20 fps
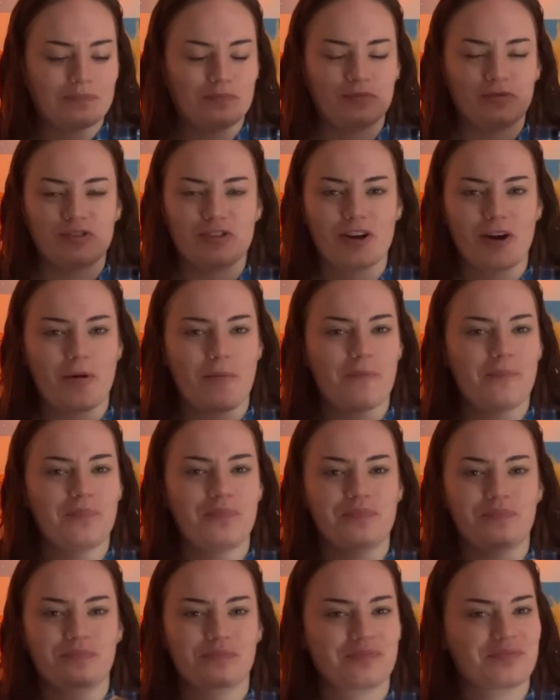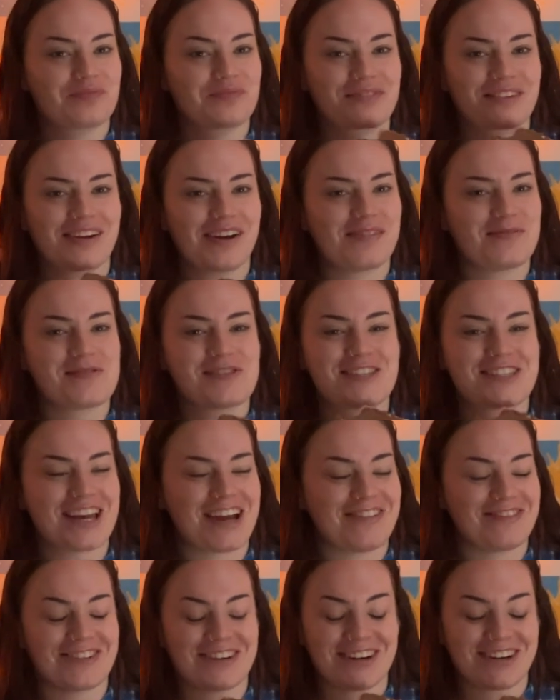so I'm
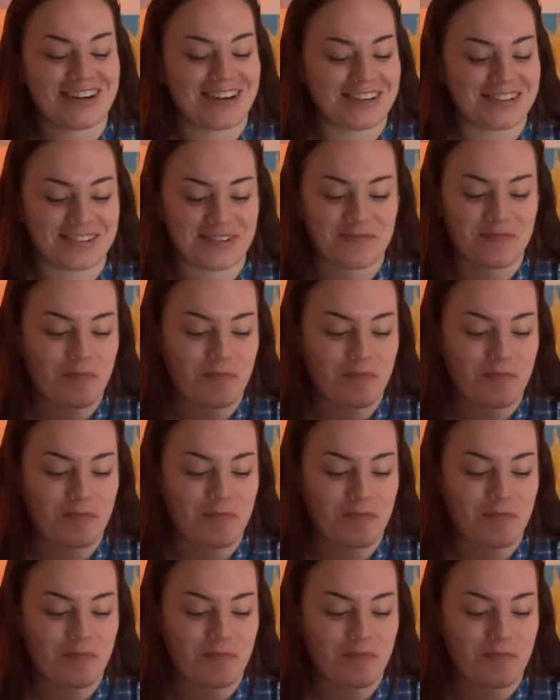savoring this.